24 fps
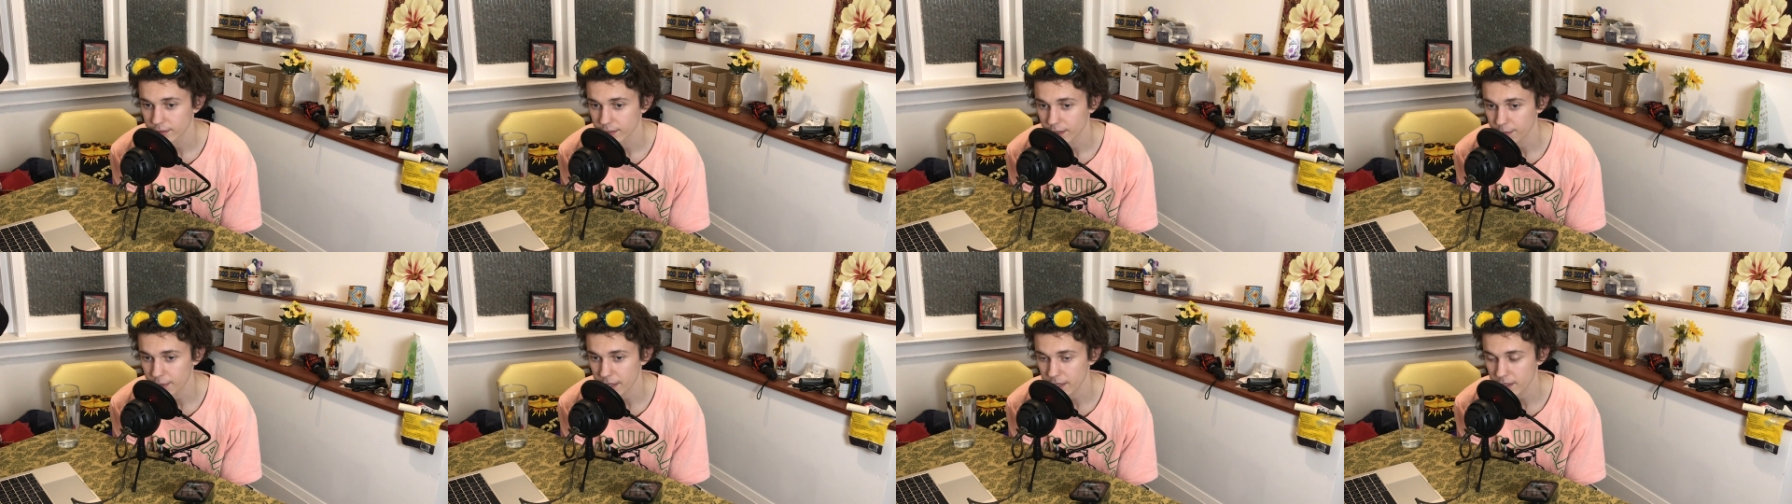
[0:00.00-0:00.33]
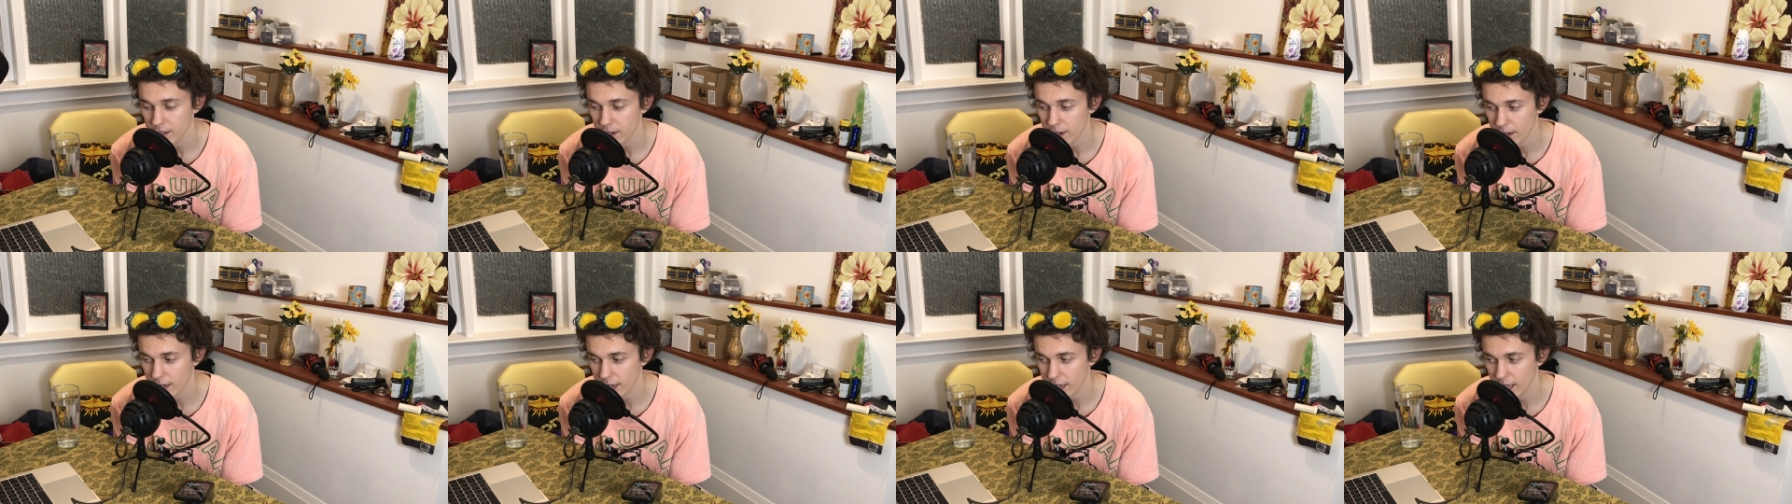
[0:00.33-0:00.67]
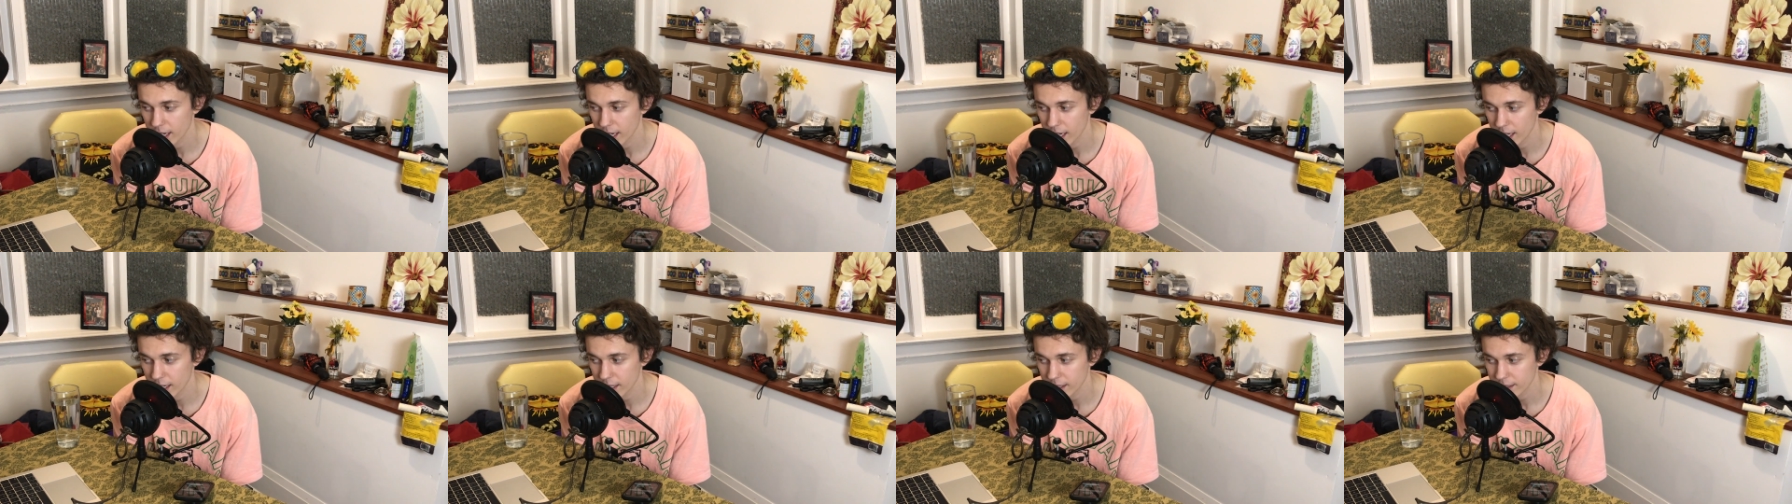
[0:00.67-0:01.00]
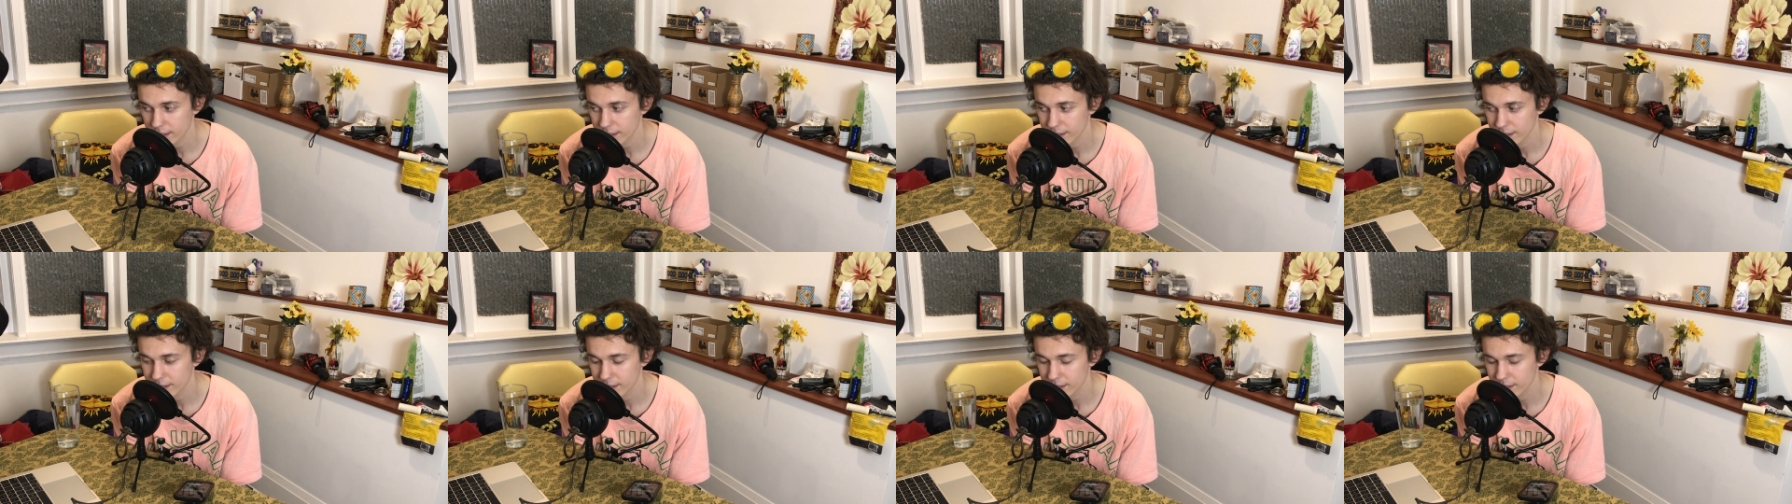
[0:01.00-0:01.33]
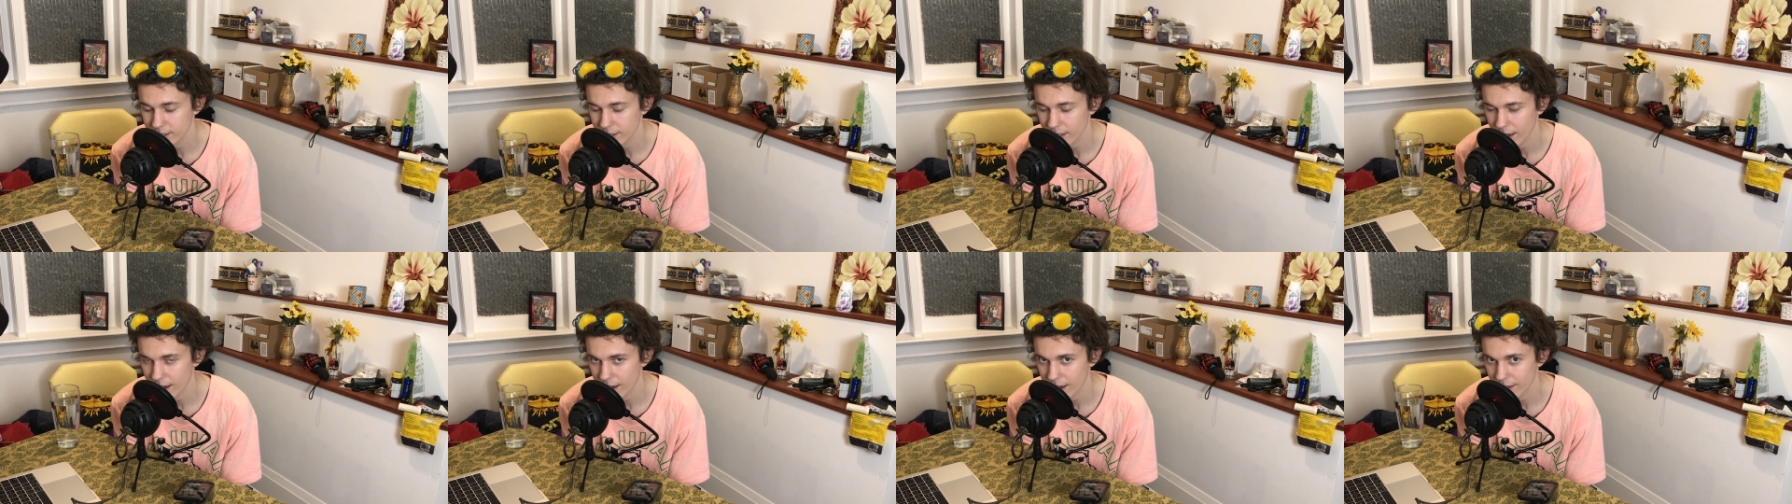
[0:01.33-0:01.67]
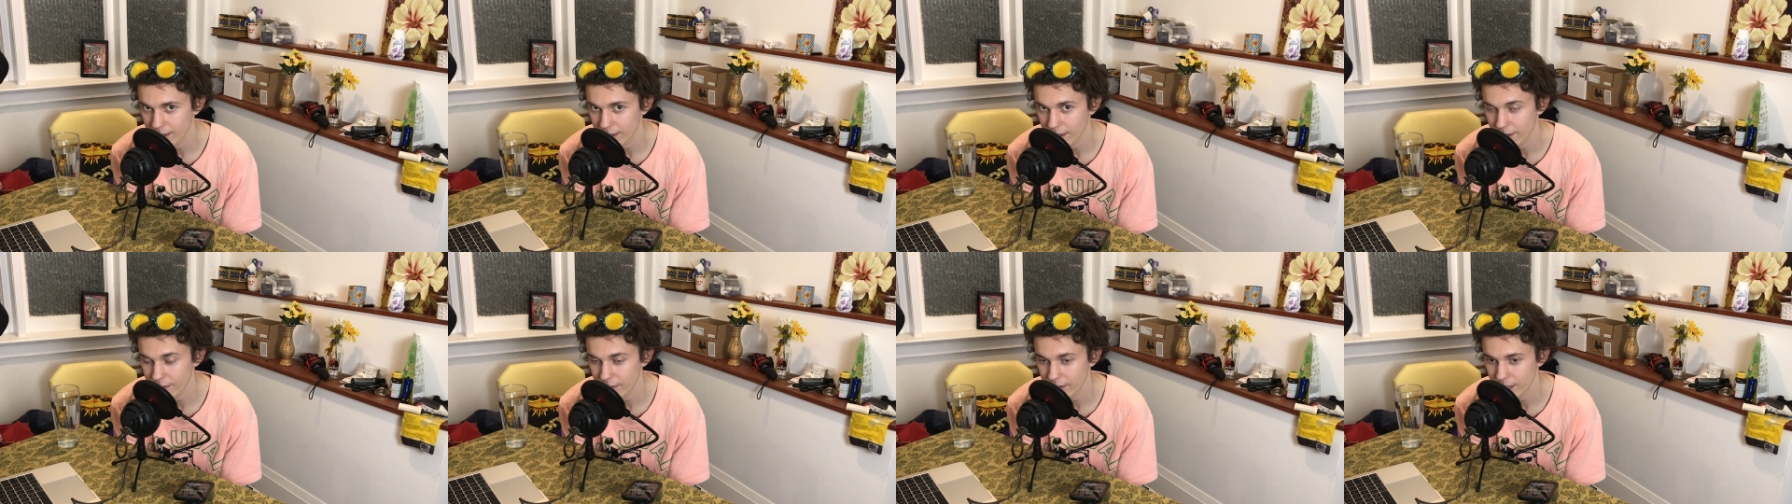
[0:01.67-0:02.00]
I'm at Target again. I
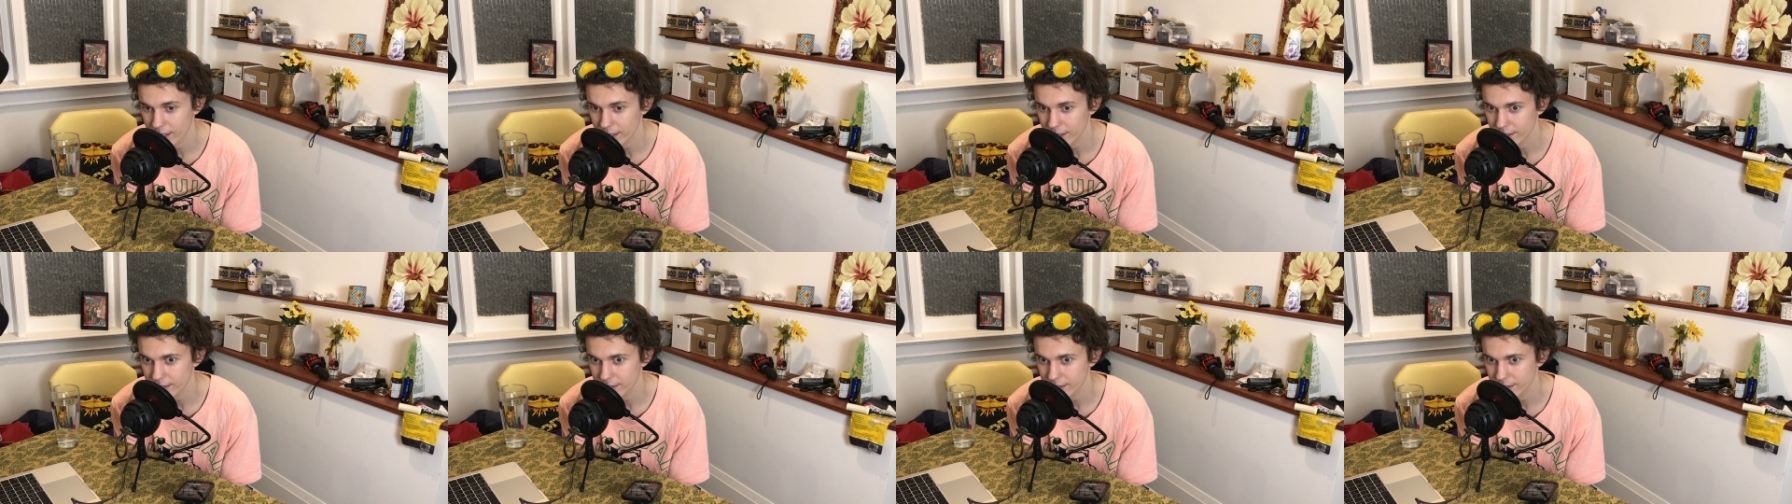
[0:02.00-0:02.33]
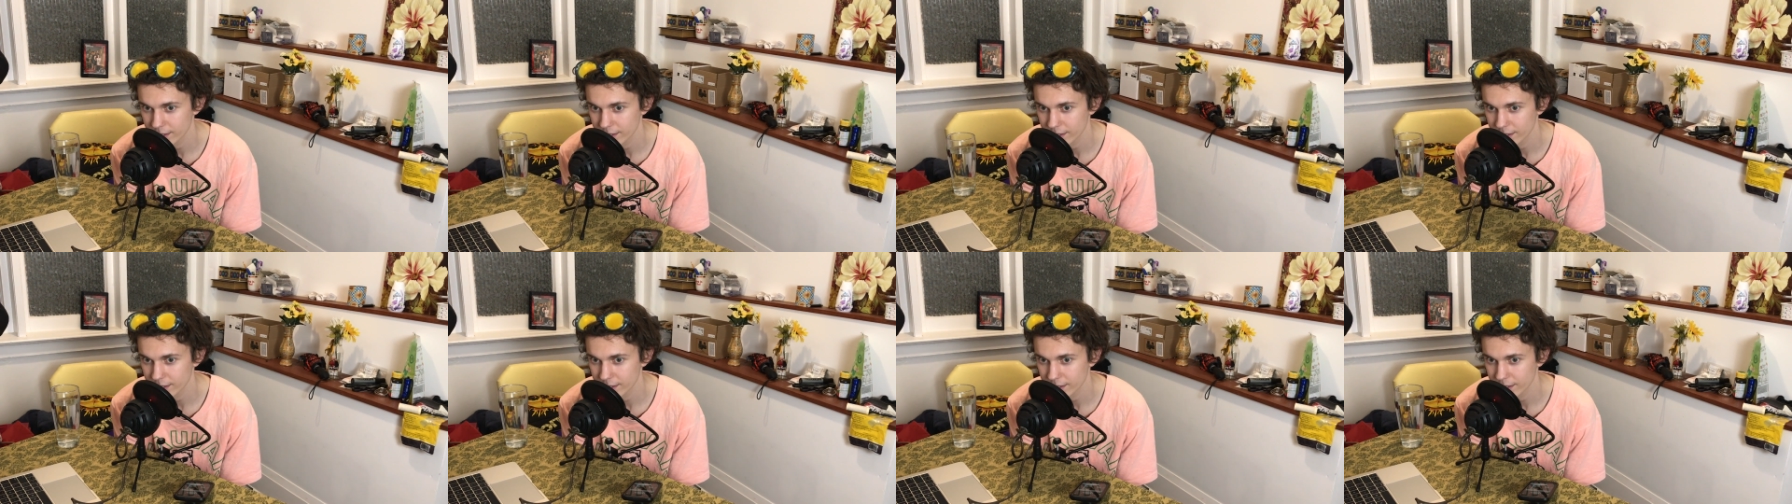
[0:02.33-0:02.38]
love it.